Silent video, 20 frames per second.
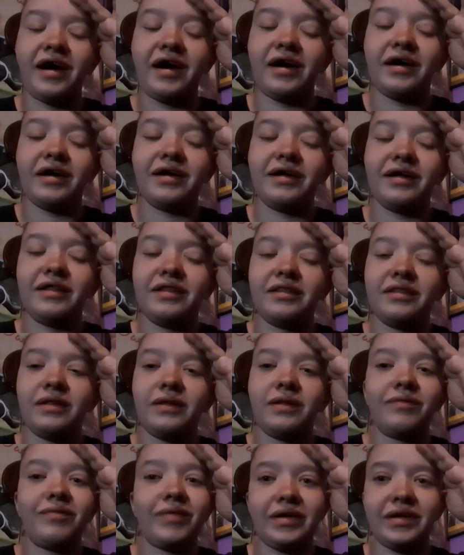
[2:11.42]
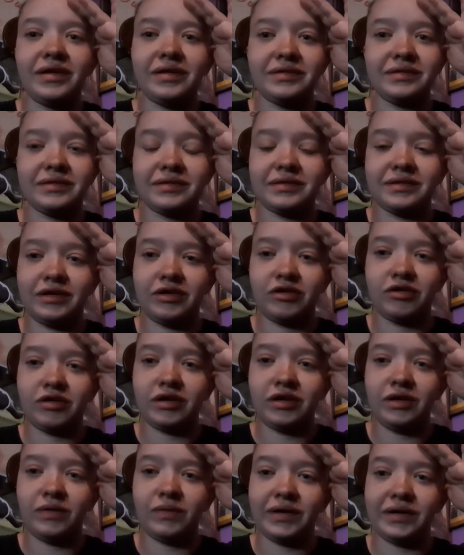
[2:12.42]
then the vet needs to see her
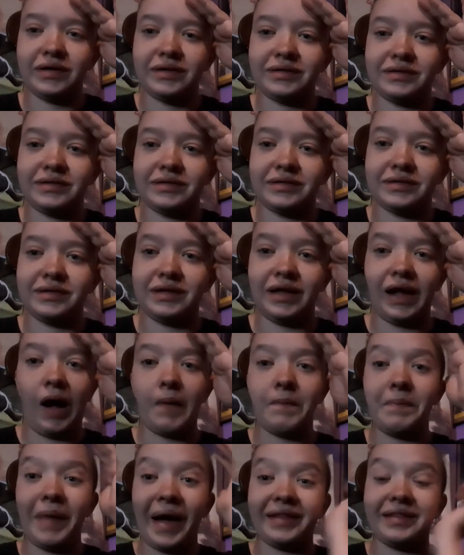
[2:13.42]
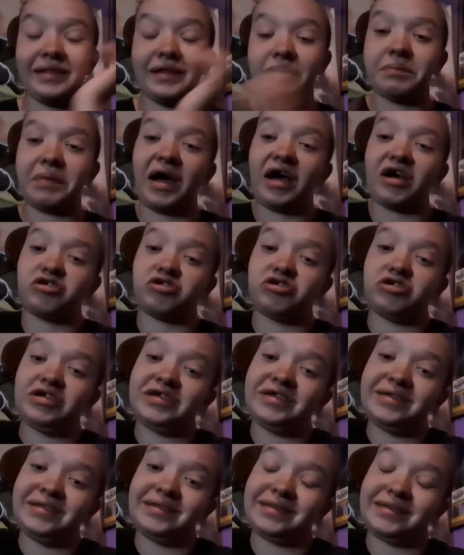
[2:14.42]
anyways to see how bad the impaction
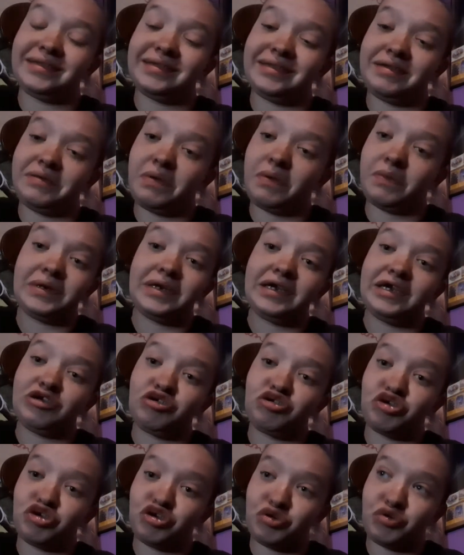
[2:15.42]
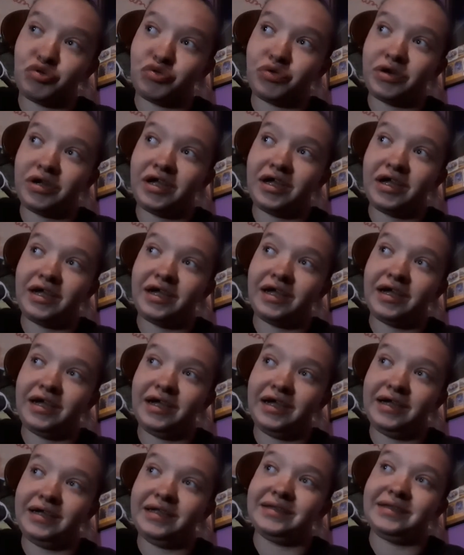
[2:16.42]
is and see what we need to do
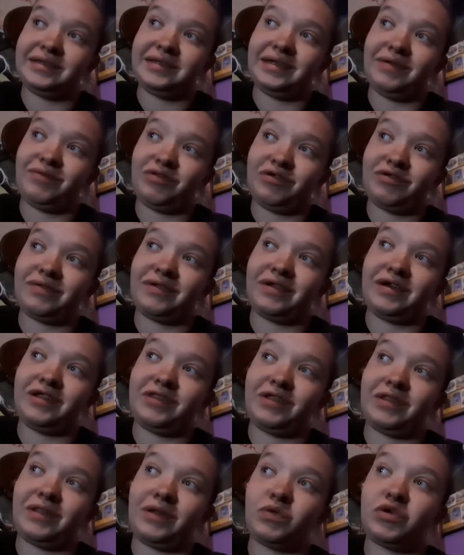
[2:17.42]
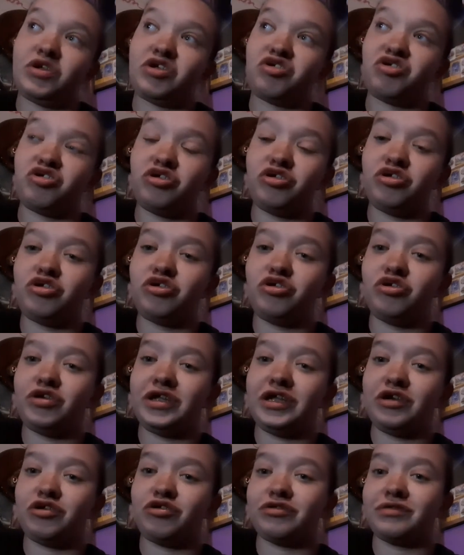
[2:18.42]
and see if there's anything that we should do to
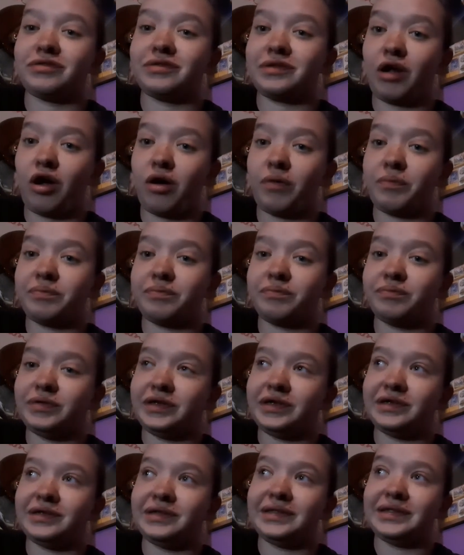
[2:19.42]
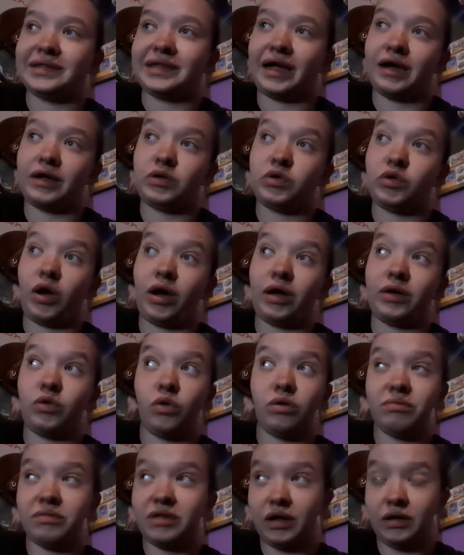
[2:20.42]
get her to stop. Because I'd
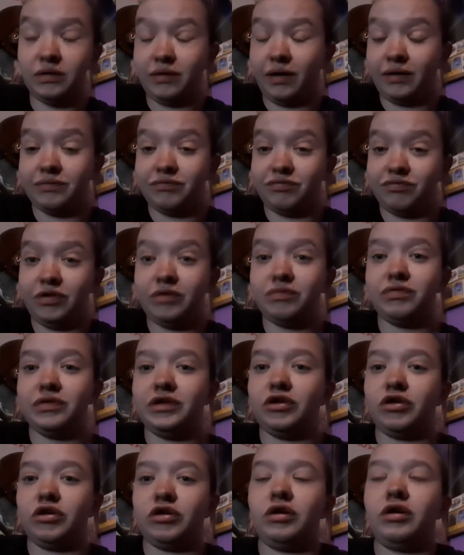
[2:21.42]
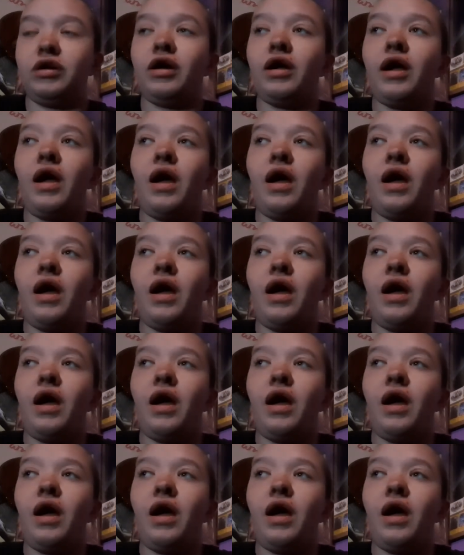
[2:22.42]
normally pre-feed her,